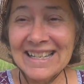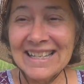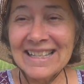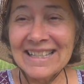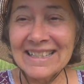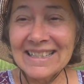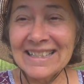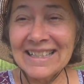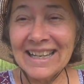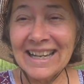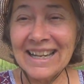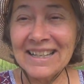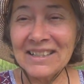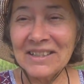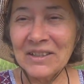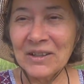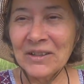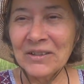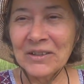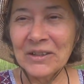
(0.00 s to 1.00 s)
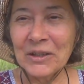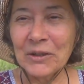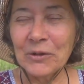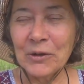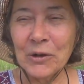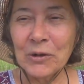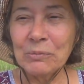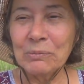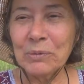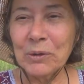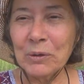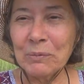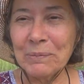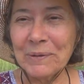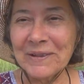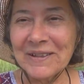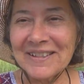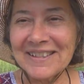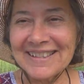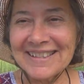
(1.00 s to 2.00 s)
intent on their own
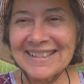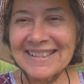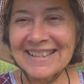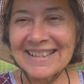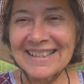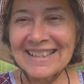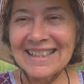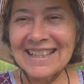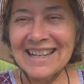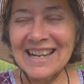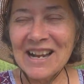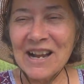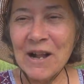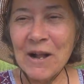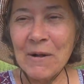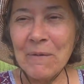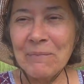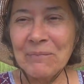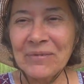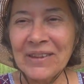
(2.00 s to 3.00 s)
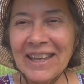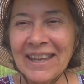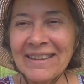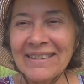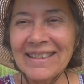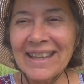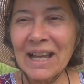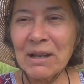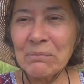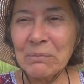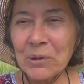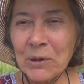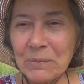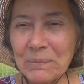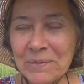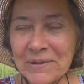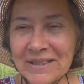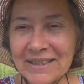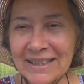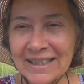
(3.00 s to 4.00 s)
purpose. And that
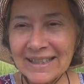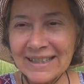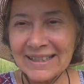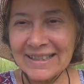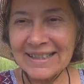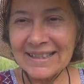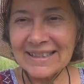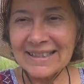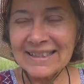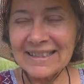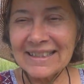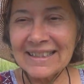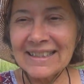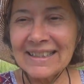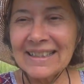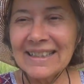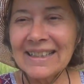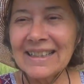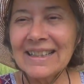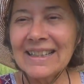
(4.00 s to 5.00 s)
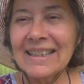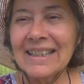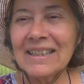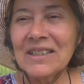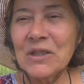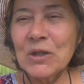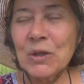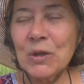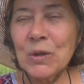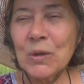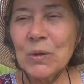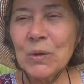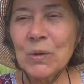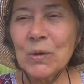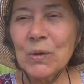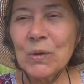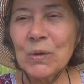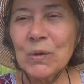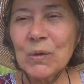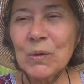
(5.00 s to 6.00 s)
purpose is
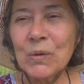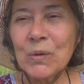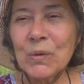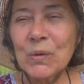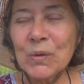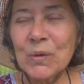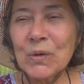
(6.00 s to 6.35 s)
to,